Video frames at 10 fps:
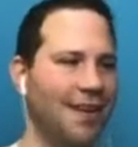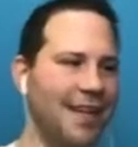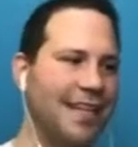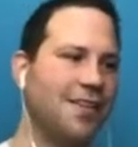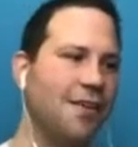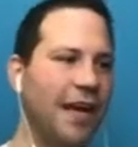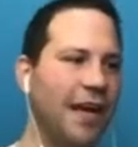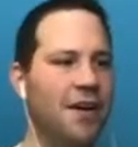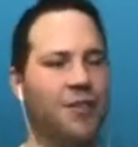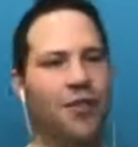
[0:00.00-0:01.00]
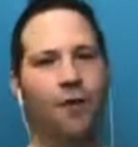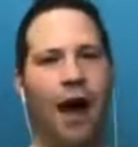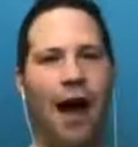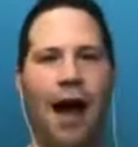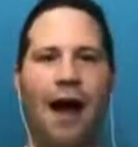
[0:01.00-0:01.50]
That's so okay. So
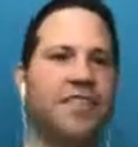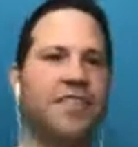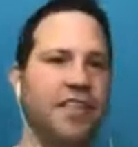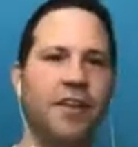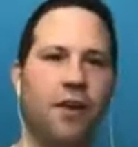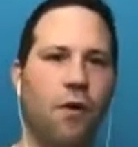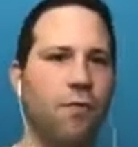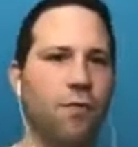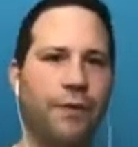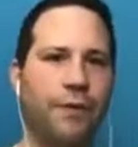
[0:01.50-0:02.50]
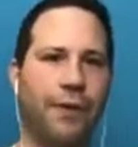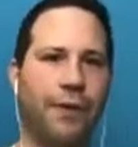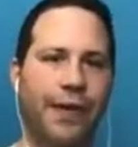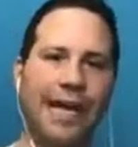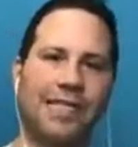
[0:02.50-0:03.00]
obviously, you know, we
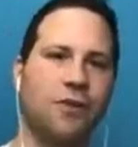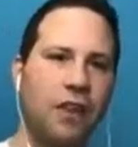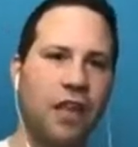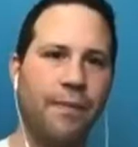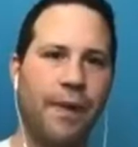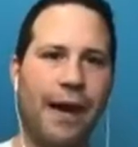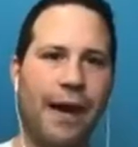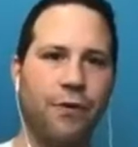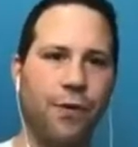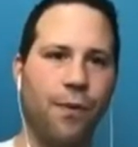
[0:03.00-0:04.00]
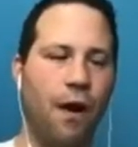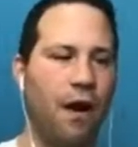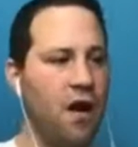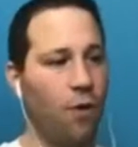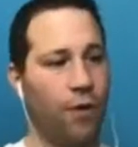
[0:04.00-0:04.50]
got to learn a little bit about who you
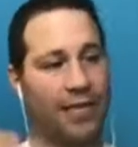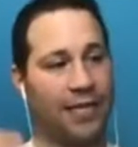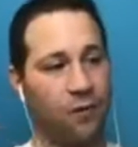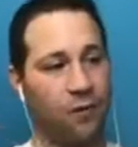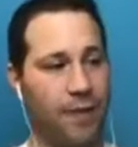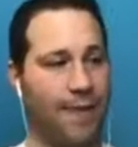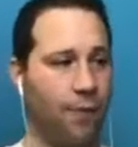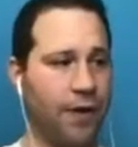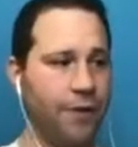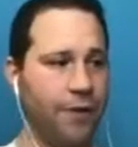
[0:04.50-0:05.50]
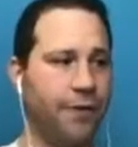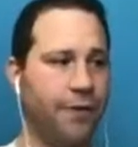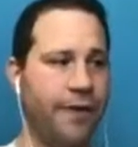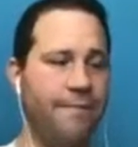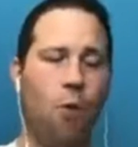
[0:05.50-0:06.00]
are. We got to learn a bit about what you're
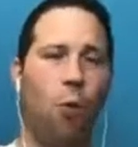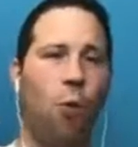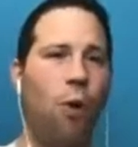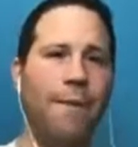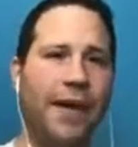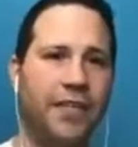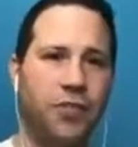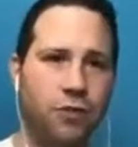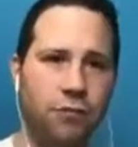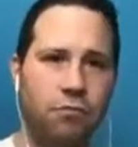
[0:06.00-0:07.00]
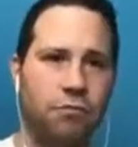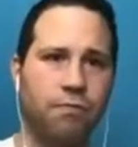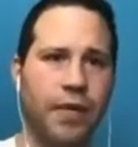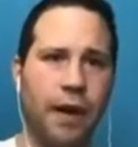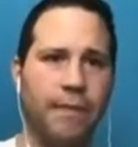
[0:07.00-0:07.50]
doing. What made you
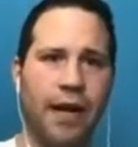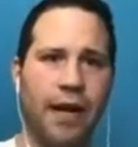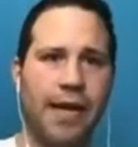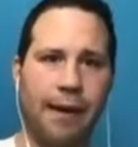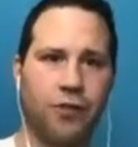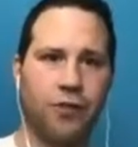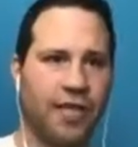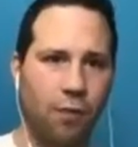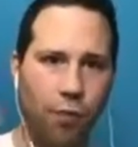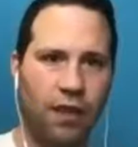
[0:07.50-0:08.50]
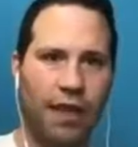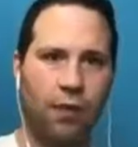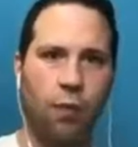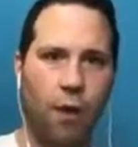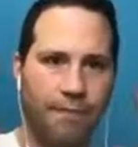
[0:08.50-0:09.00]
become an optometrist? What?
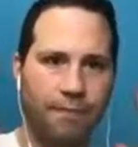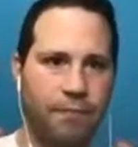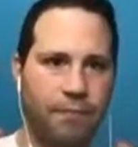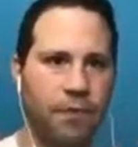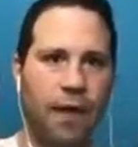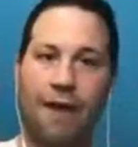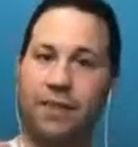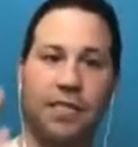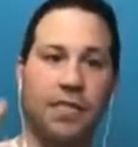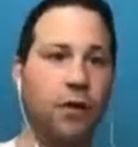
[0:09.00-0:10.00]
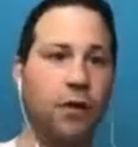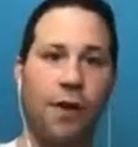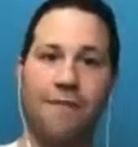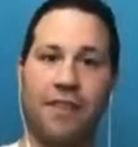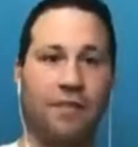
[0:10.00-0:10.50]
Obviously, you know, you
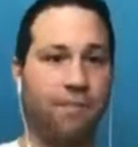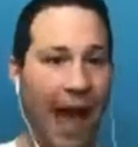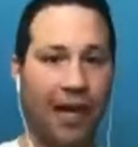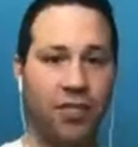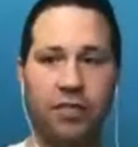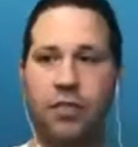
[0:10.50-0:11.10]
have these passions.